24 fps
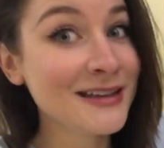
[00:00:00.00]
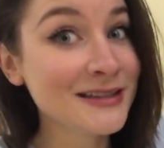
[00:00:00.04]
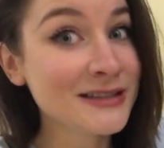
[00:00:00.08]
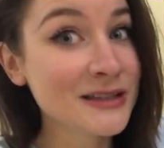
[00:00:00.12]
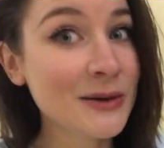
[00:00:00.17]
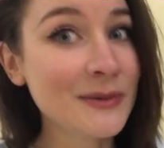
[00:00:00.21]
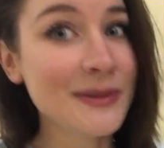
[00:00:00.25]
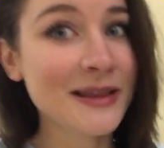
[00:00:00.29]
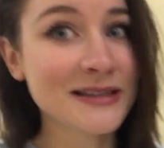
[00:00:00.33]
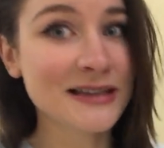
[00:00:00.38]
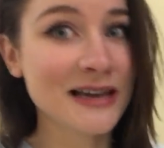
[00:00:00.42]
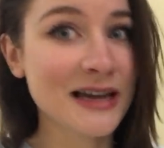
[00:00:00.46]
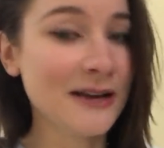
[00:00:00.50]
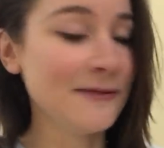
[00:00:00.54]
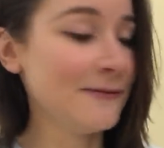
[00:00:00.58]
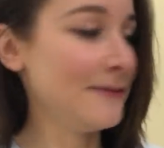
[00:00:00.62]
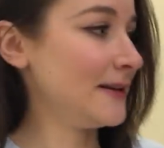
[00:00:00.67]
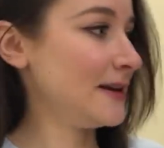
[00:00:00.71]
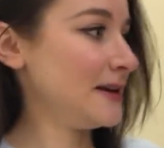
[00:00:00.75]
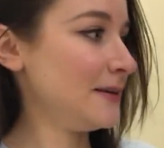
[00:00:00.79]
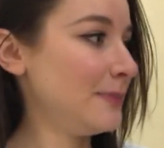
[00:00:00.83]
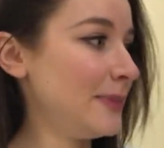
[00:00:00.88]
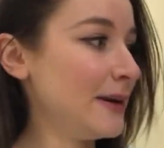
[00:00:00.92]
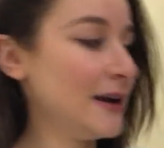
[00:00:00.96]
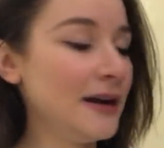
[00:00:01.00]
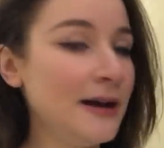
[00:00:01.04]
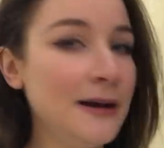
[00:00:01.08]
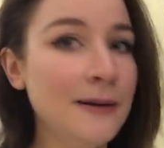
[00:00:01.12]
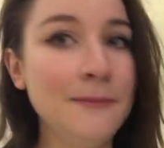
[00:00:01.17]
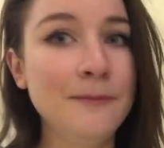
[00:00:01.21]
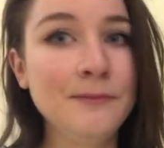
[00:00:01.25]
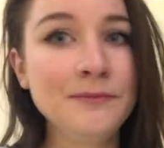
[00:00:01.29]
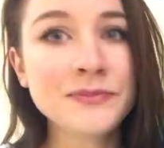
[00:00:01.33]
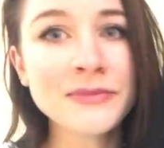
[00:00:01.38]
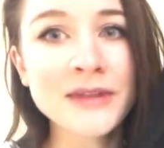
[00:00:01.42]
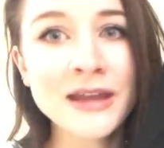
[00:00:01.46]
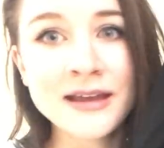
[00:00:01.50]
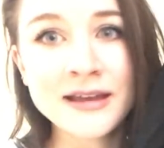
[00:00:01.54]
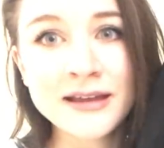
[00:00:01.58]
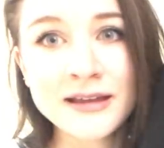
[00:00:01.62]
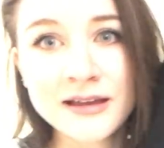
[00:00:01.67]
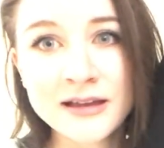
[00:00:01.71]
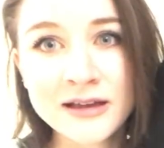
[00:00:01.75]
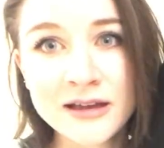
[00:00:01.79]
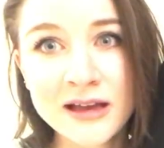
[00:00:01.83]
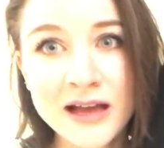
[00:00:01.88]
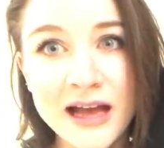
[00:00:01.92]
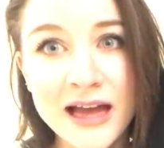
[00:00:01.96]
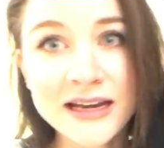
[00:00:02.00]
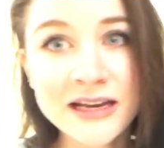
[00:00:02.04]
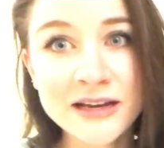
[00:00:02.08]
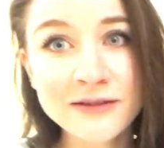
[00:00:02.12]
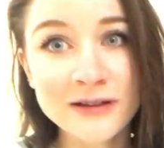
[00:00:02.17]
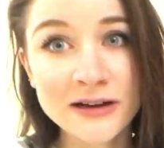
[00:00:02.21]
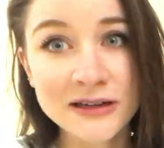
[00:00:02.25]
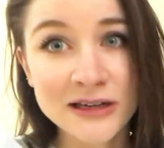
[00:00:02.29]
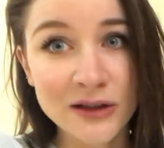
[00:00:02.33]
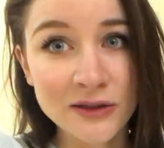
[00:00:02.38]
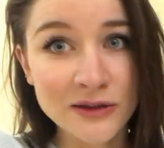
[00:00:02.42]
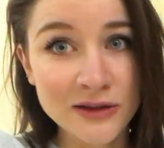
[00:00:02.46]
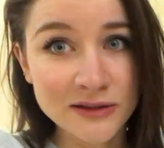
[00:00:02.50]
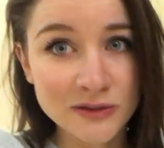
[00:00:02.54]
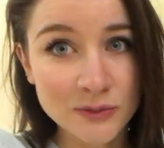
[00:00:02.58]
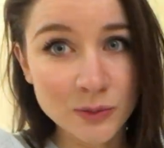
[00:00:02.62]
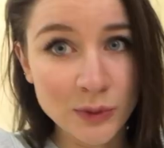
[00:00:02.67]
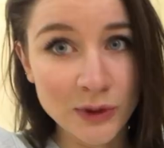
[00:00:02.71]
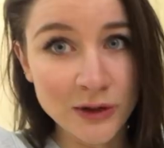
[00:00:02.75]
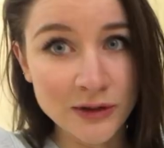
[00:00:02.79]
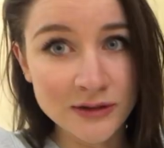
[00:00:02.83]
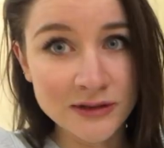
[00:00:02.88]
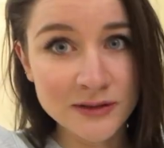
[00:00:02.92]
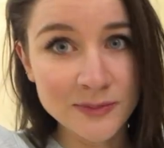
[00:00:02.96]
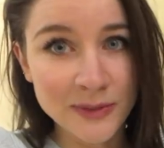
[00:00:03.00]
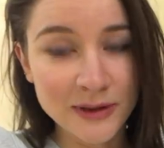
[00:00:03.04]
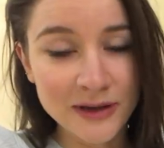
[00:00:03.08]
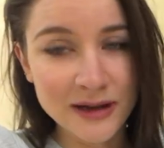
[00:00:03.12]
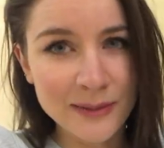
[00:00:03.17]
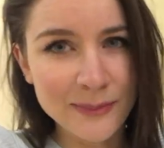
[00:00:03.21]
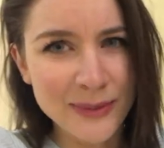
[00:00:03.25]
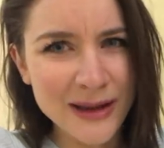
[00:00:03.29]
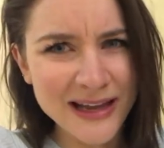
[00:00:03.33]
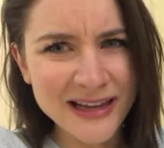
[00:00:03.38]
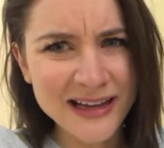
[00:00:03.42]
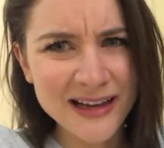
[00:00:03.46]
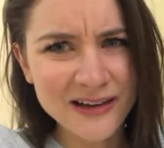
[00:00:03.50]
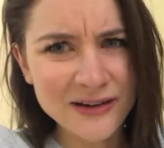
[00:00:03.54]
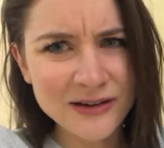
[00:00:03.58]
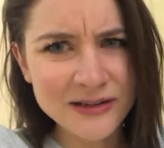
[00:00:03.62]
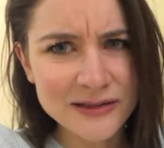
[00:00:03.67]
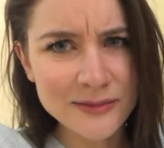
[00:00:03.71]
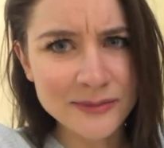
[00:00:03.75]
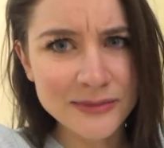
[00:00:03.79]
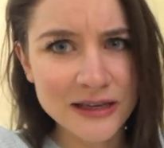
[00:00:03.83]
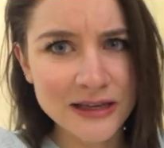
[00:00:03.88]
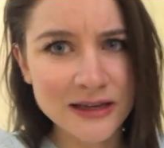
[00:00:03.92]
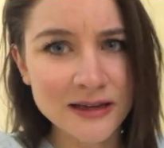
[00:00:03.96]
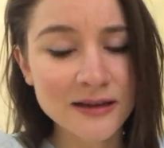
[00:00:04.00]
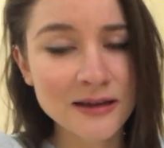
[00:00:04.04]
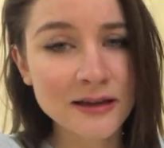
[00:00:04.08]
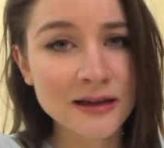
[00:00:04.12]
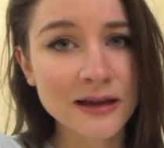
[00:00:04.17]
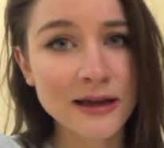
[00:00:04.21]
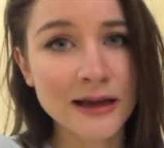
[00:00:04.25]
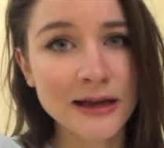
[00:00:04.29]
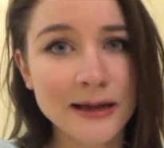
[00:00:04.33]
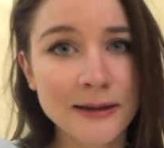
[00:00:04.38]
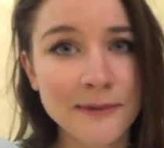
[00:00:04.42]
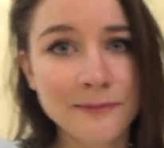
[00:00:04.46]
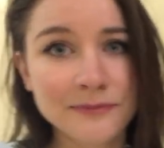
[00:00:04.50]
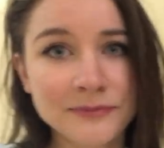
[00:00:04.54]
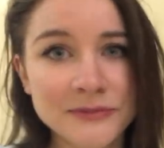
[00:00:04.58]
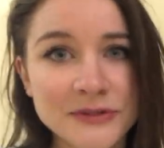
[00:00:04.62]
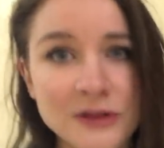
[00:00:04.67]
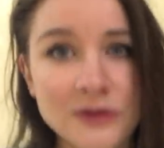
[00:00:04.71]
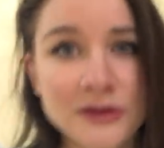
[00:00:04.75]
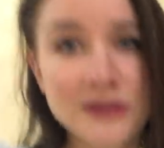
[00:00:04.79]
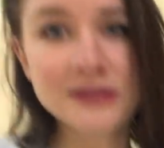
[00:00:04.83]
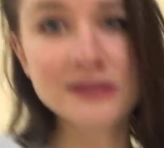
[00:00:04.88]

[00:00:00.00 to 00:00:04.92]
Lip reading: So that's kind of funny, but I need to write down these words, but abaya or something. I